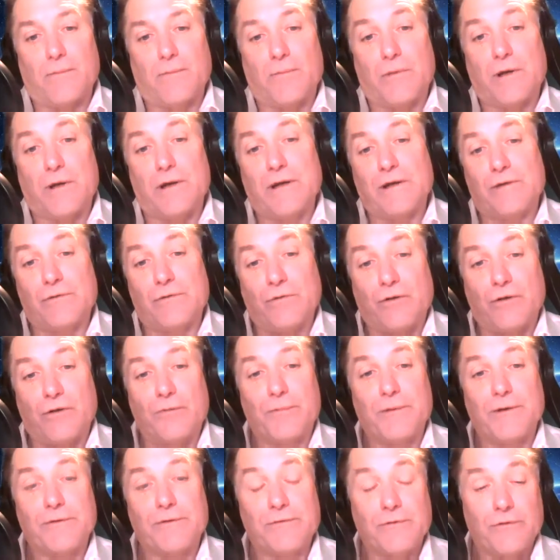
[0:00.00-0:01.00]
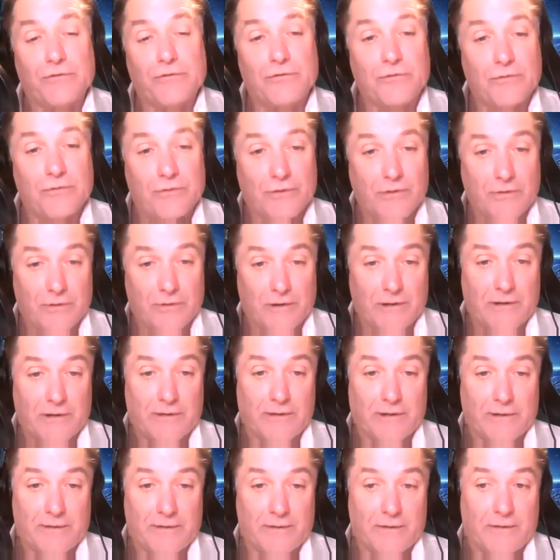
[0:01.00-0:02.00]
But he told me, he says,
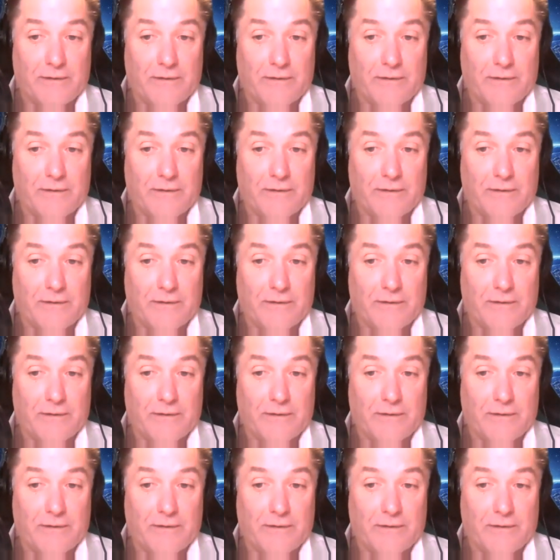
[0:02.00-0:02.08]
"Gary,